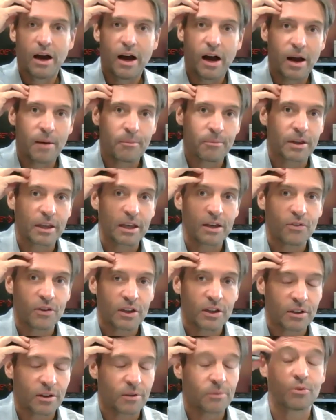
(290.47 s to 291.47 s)
I'm
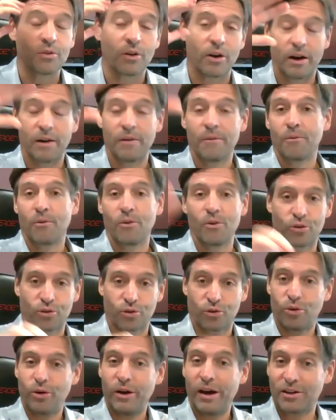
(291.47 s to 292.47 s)
sorry,
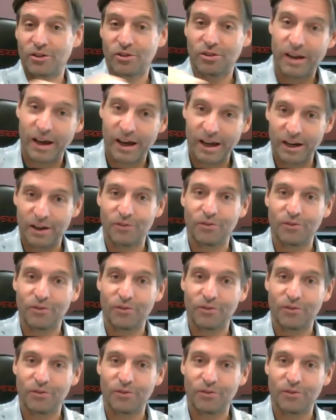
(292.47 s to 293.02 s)
scratch that.